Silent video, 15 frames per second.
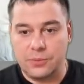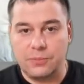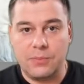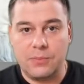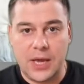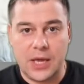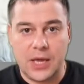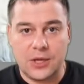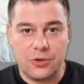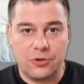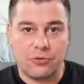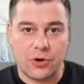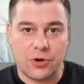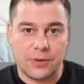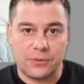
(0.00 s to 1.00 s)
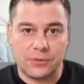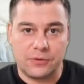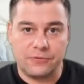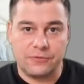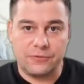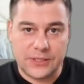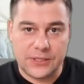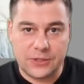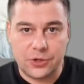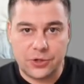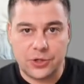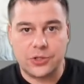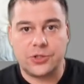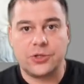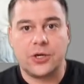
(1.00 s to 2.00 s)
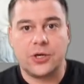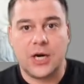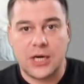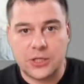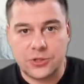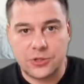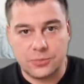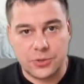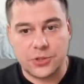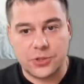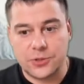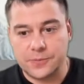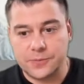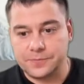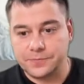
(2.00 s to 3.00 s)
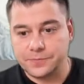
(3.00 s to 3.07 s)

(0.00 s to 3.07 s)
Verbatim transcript: make your visitors to customers.